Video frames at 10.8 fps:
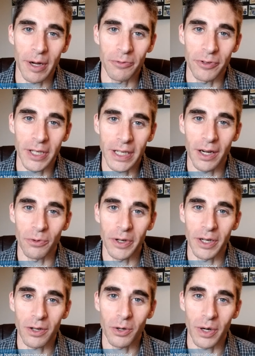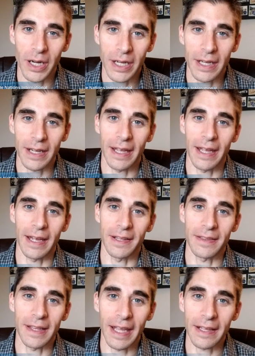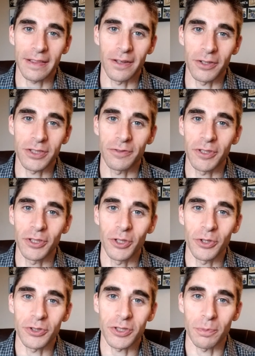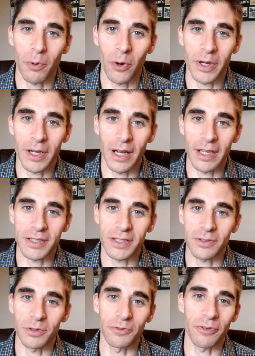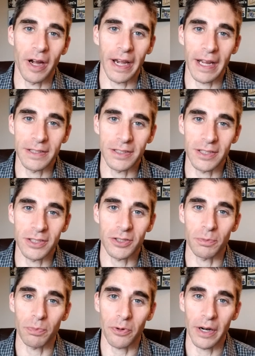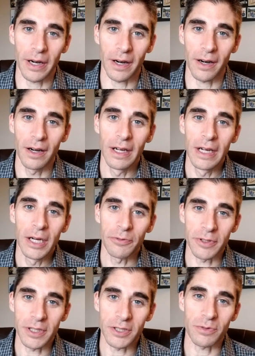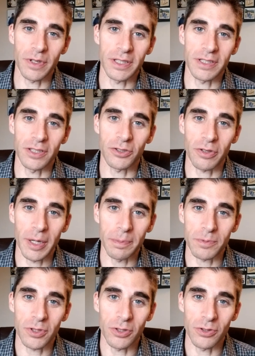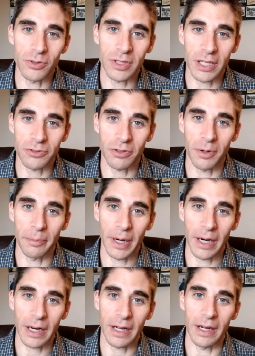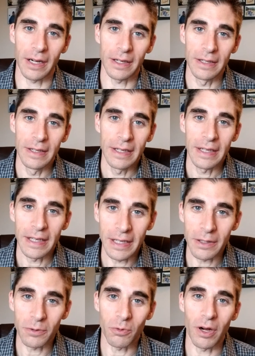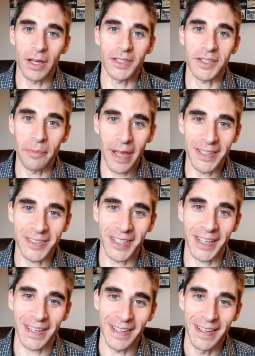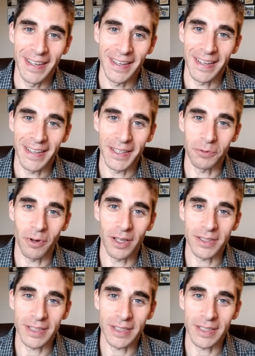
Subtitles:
on video real quick and thank those of you who supported us through finances or prayer for this recent trip to Central America. It was amazing. It was